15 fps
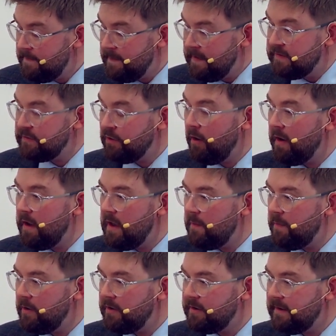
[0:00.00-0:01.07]
He's talking
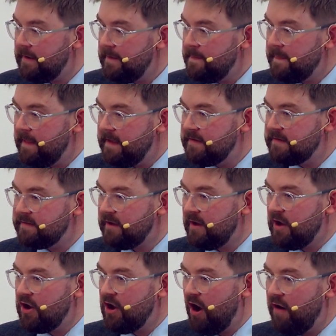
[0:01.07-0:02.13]
about his
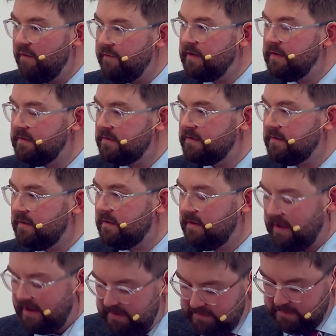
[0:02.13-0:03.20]
covenant
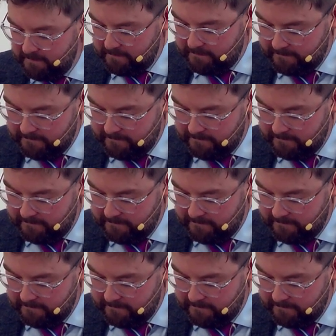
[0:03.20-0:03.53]
kingdom.